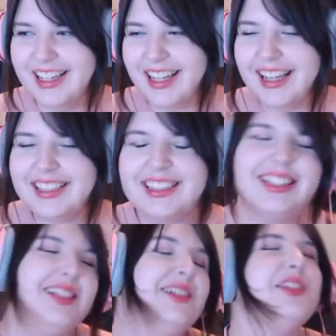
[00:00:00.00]
I just.
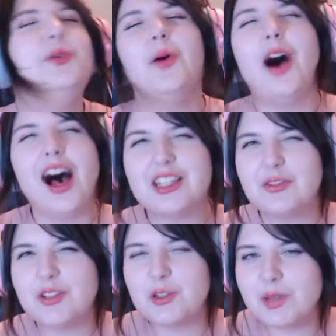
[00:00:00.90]
You asked
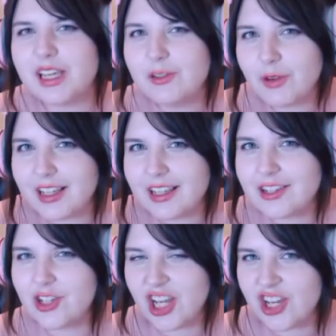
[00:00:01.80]
for speedrunning
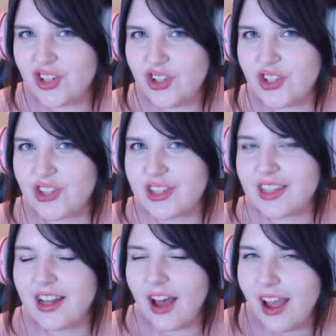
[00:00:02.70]
suggestions
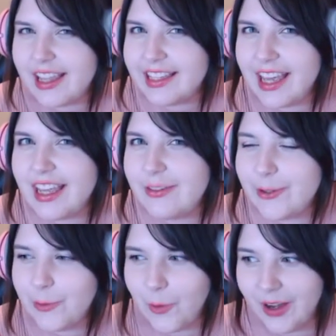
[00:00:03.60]
and I gave
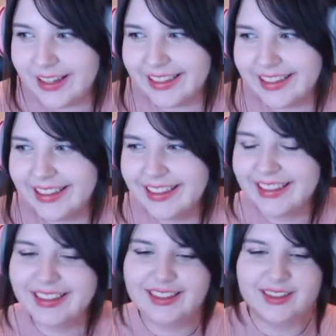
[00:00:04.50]
you one!
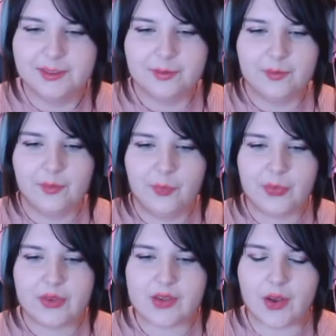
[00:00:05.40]

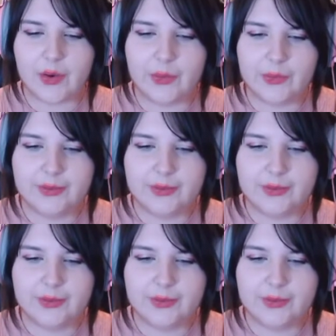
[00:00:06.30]
So.